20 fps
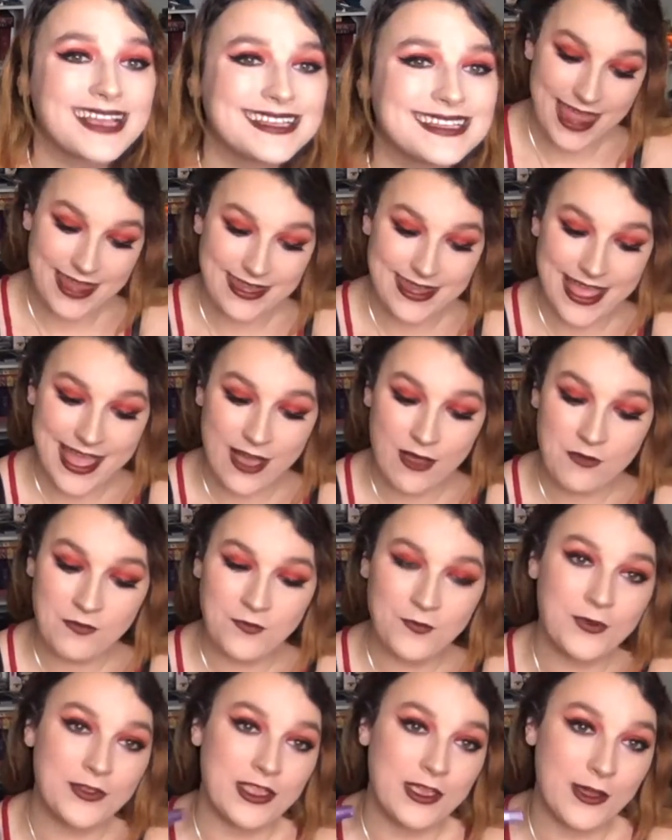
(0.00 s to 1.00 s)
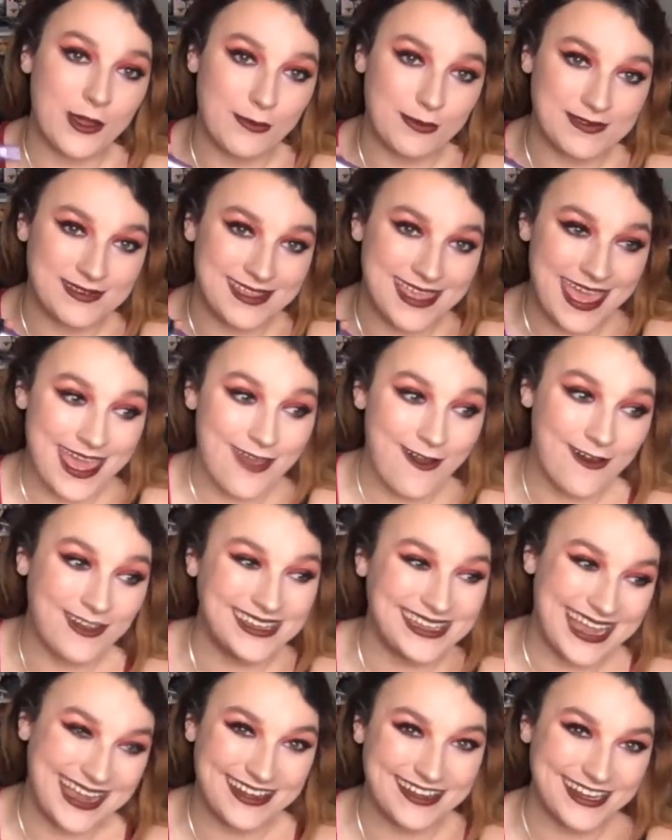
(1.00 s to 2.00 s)
Now for the Urban Decay All
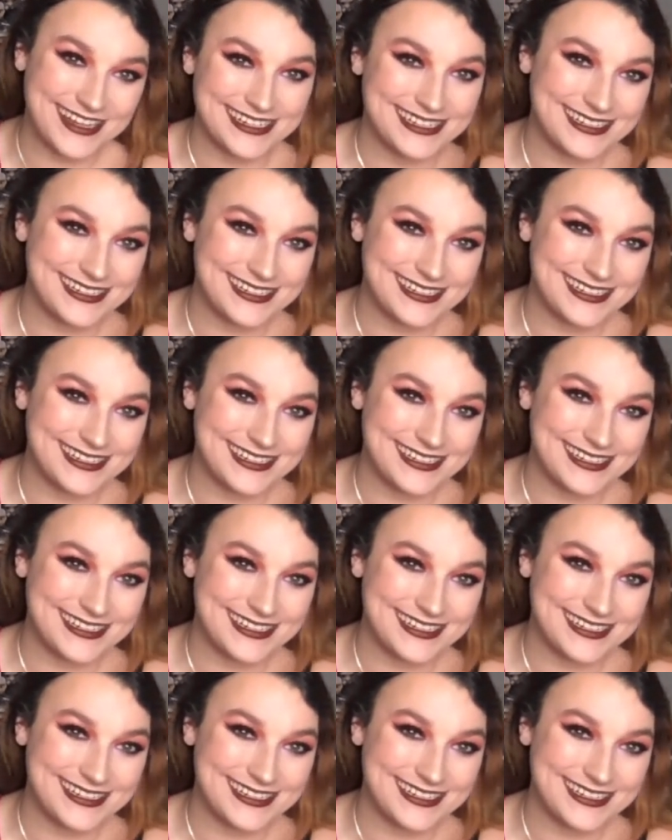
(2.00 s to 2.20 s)
Nighter.